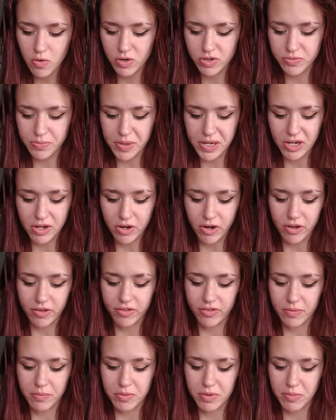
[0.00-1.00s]
which may cause
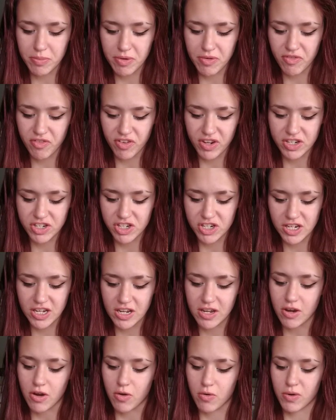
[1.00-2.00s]
them to be
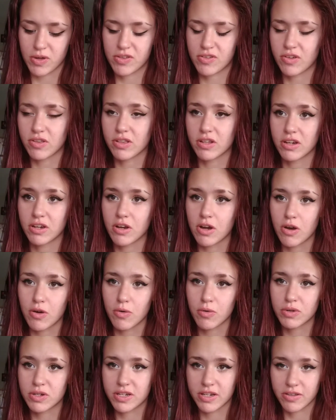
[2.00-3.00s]
fidgety, always on the
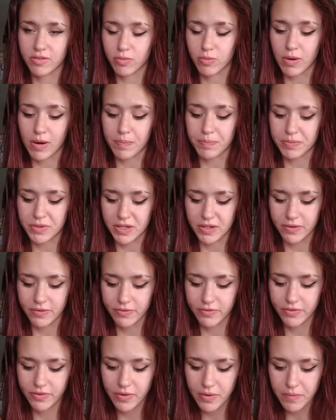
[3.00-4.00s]
go,
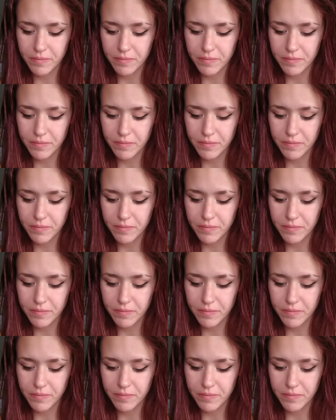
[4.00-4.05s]
disruptive,